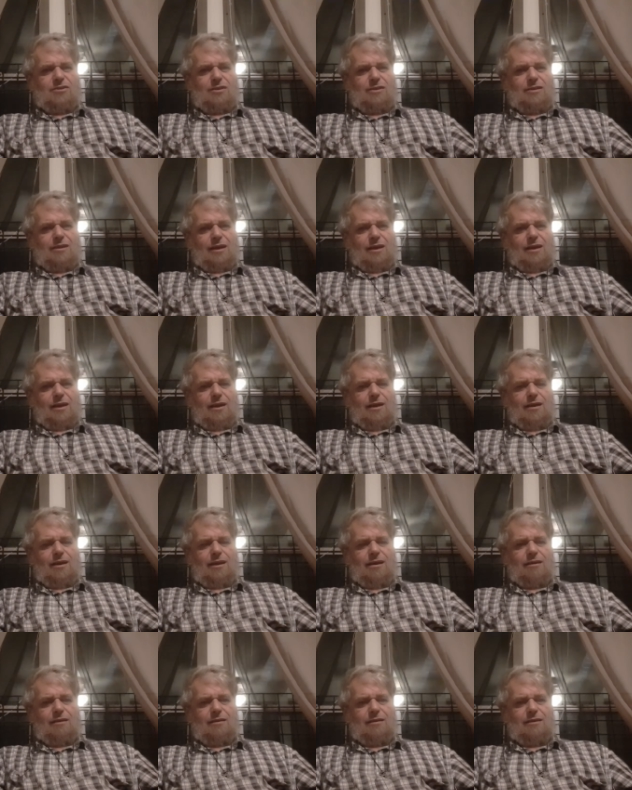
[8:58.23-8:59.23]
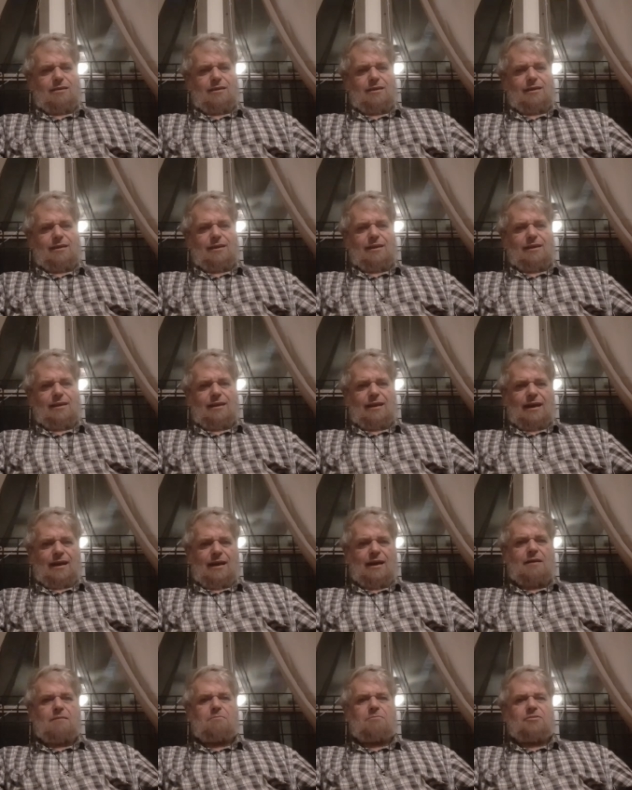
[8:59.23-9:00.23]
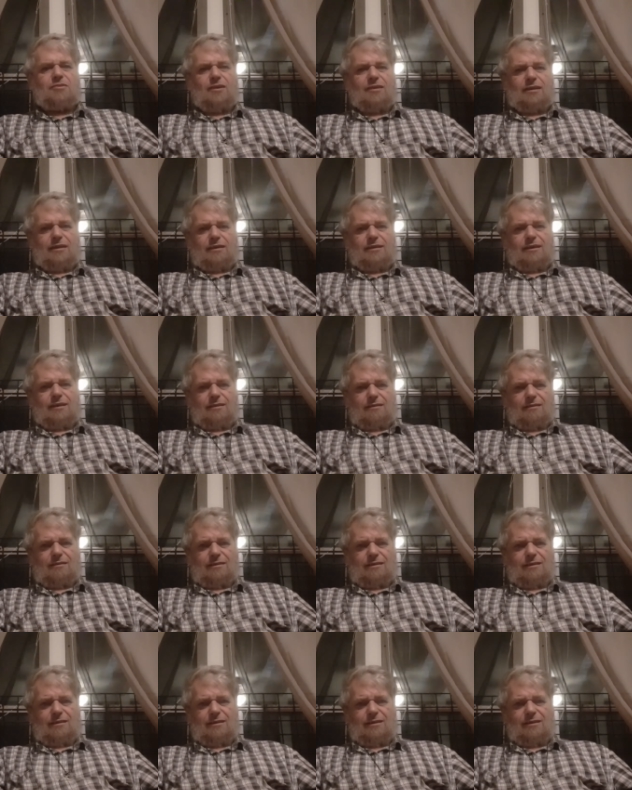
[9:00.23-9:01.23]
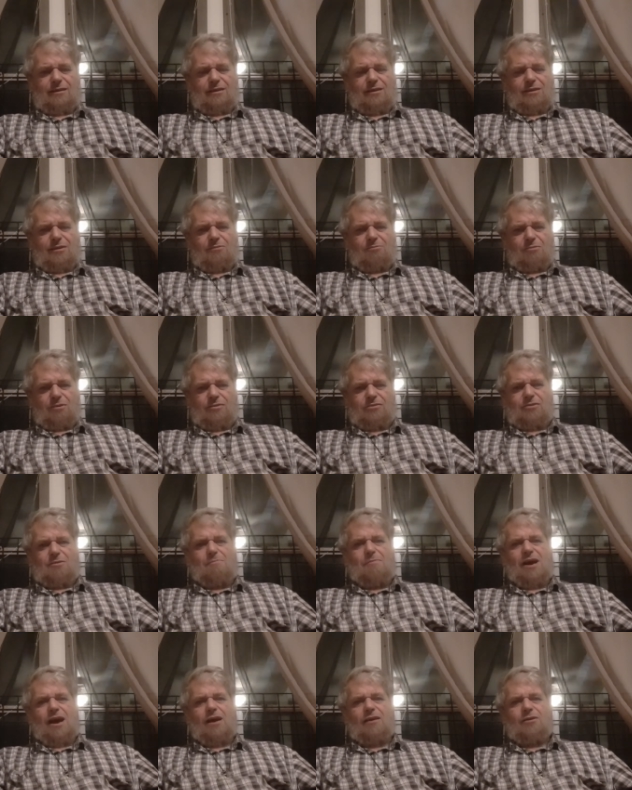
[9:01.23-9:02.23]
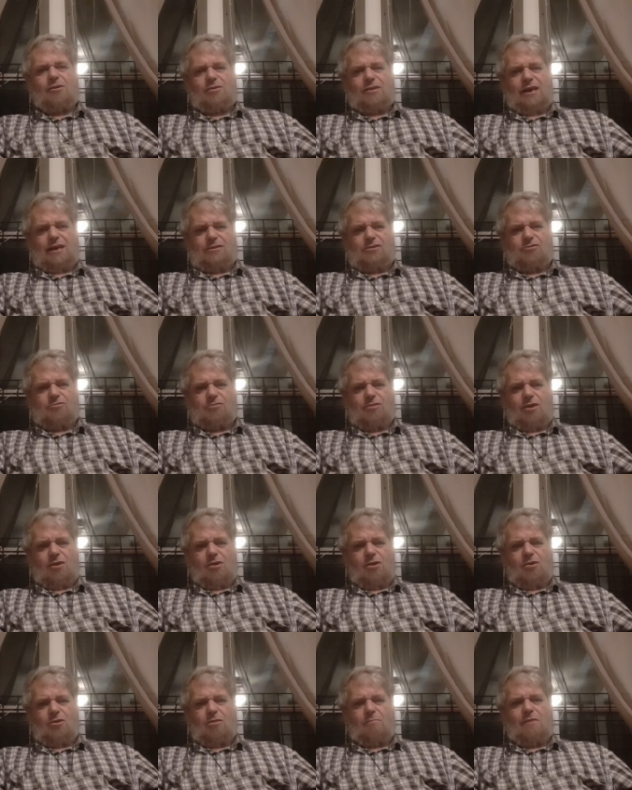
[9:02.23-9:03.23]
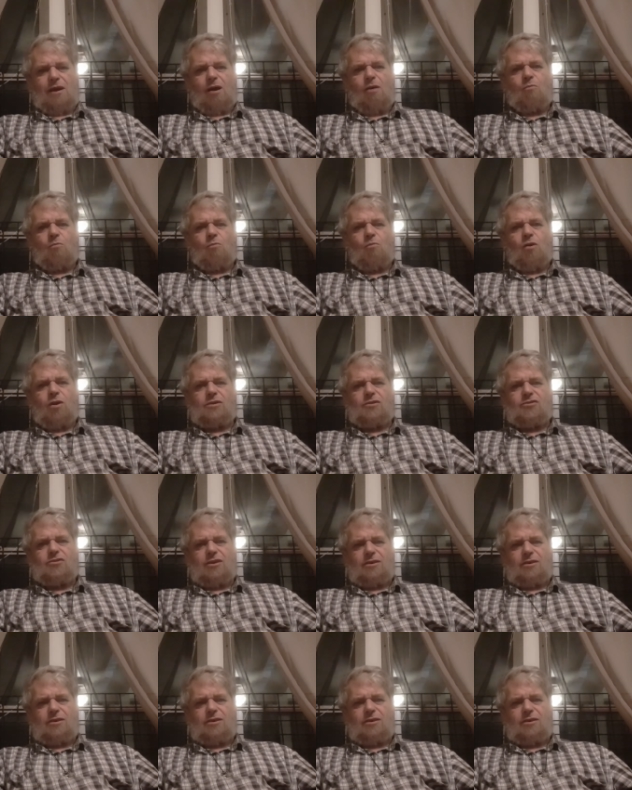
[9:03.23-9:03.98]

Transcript: a day. I'm thinking, with tobacco that strong, about once a